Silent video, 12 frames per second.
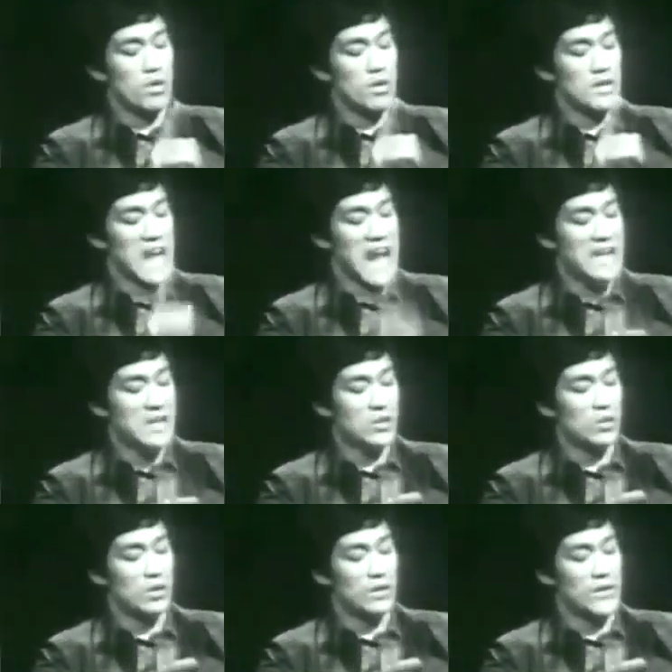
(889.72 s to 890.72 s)

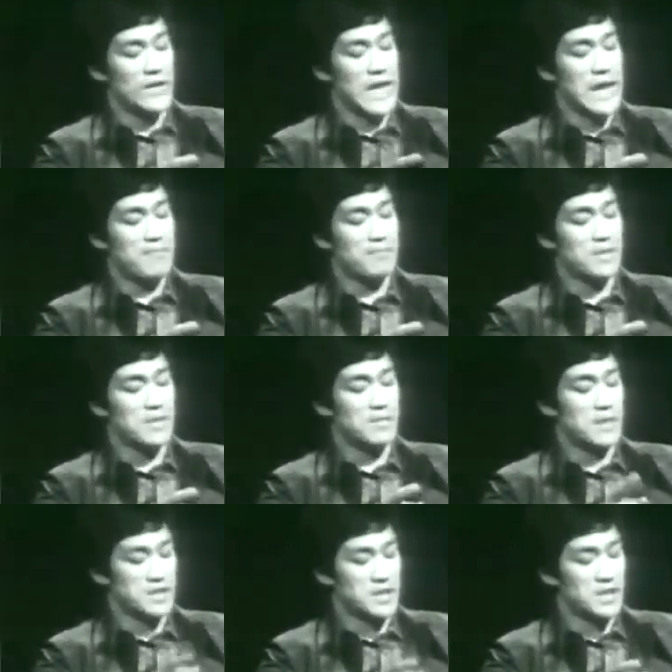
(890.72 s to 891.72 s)
title of that
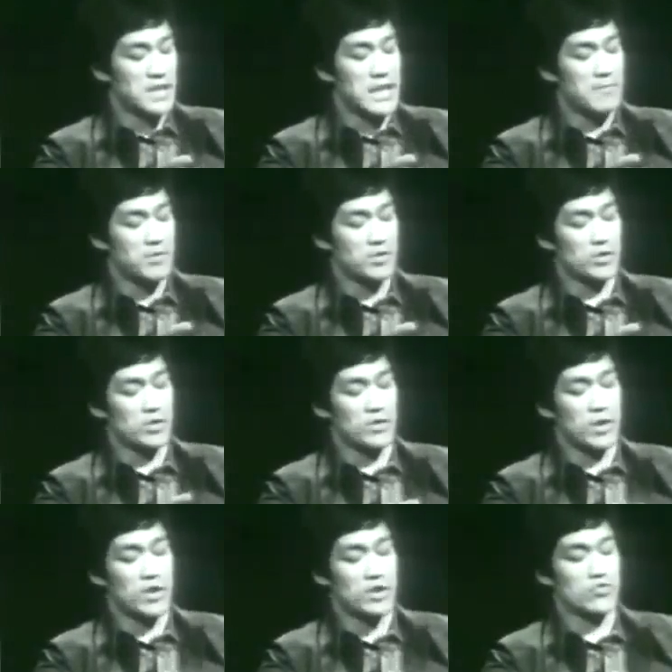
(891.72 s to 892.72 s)
particular episode of
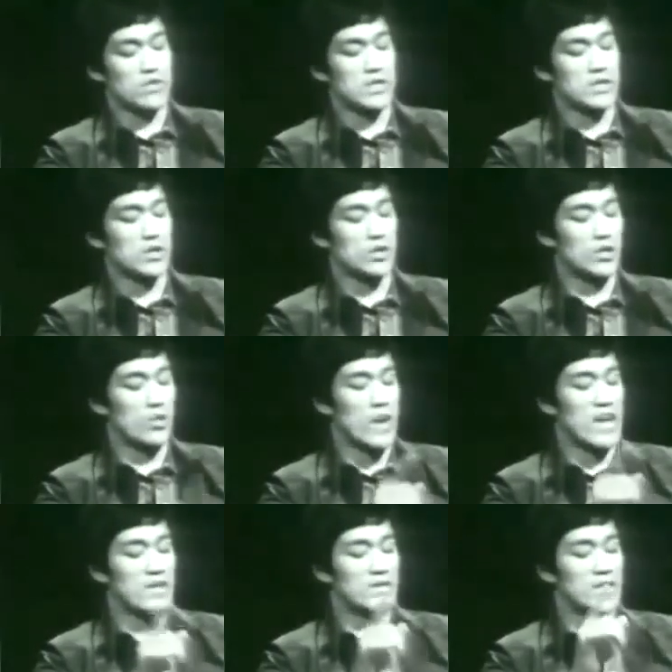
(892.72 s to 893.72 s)
Longstreet is called The
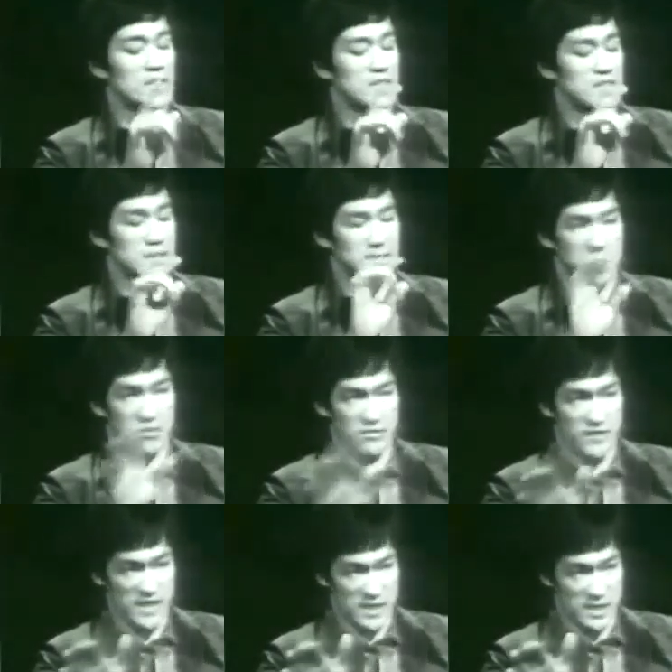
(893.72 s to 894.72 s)
Way of the Intercepting
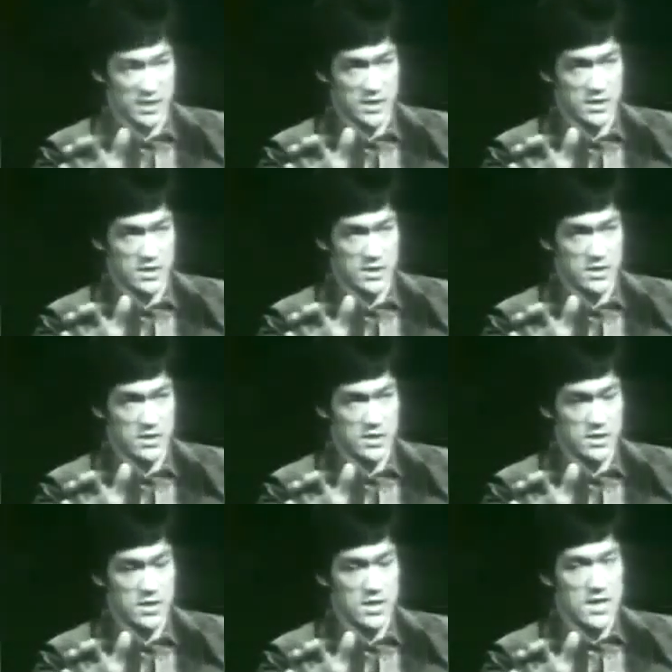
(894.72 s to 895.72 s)
Fist.
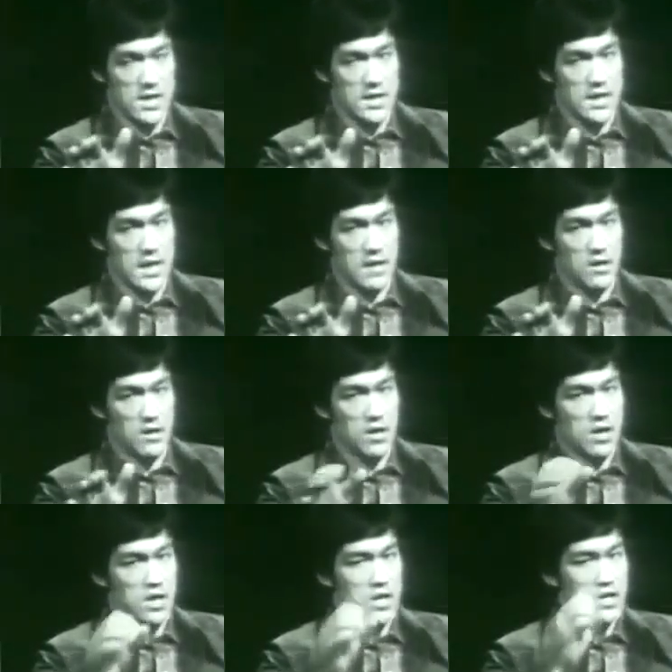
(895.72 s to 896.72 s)
Now,
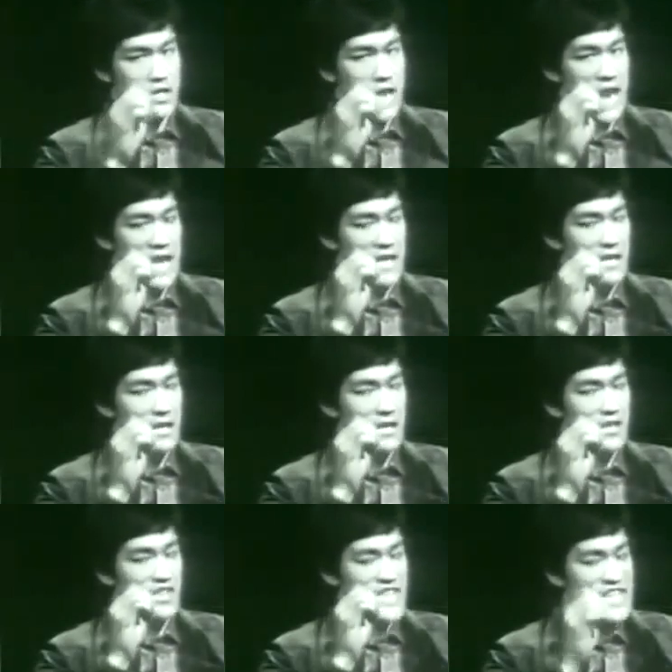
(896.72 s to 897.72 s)
I
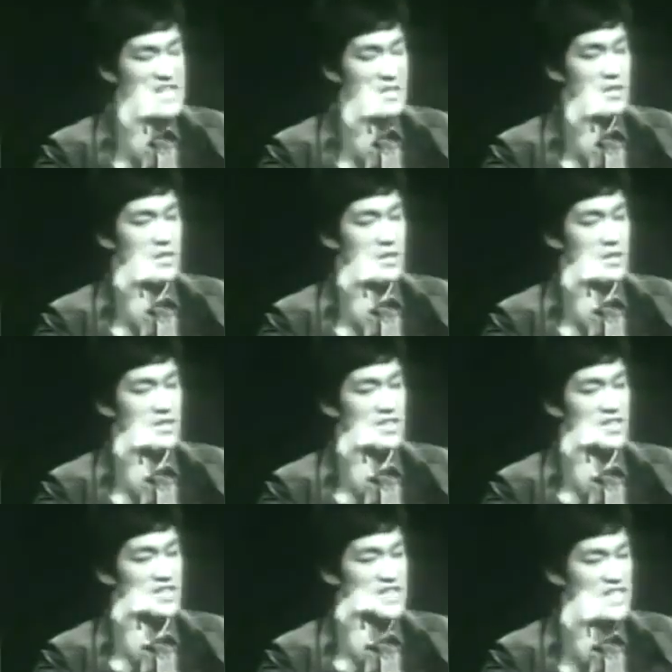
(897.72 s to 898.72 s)
think the
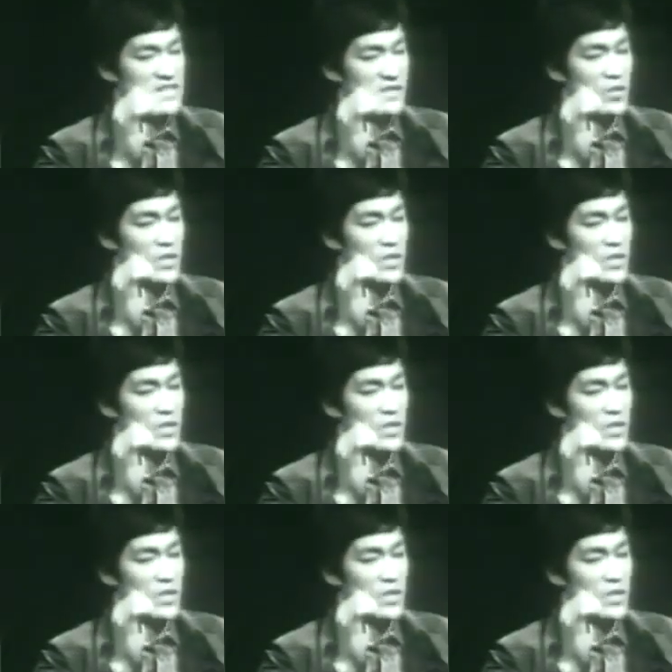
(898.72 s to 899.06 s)
successful